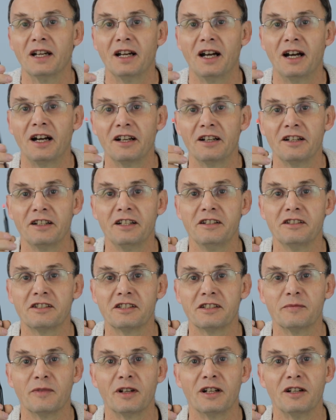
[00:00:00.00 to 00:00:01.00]
and I used
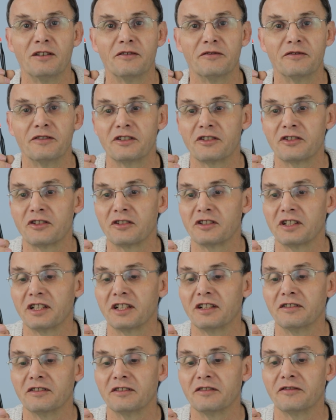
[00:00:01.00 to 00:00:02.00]
them a lot for trotting
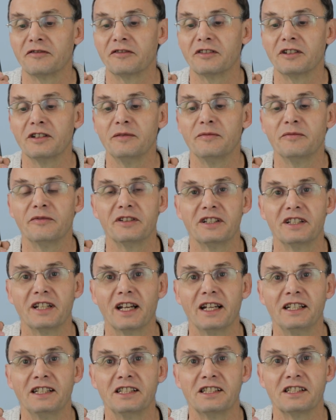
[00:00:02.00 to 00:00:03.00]
on the Frome for
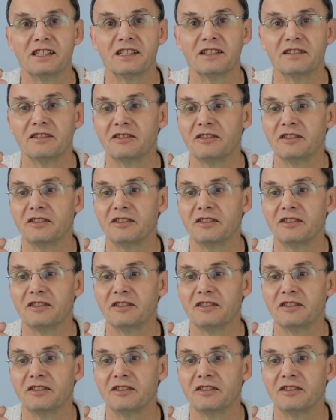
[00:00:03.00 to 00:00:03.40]
dace,